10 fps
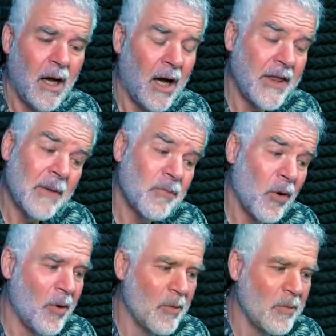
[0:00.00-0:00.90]
I think
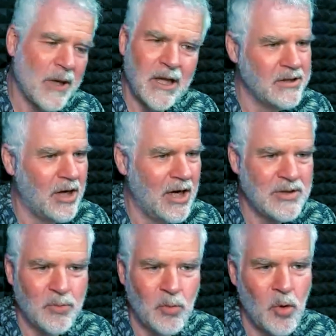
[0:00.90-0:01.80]
probably a lot of
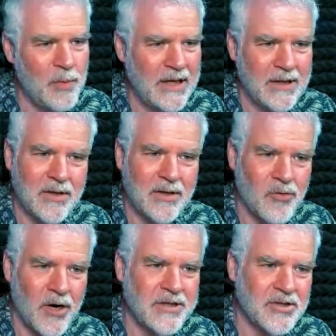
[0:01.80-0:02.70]
times it will be
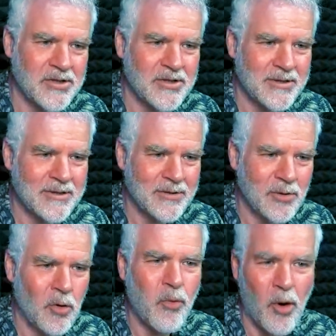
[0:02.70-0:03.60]
crisis
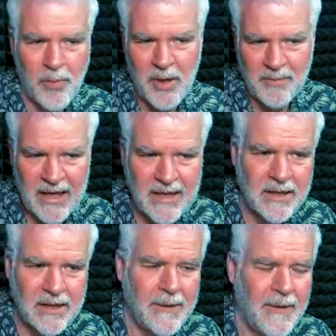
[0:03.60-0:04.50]
or problem led.
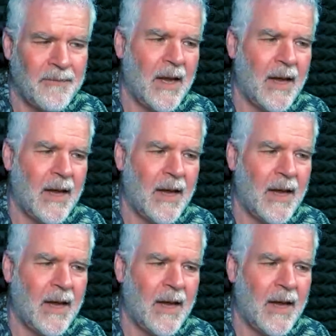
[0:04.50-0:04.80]
Yep.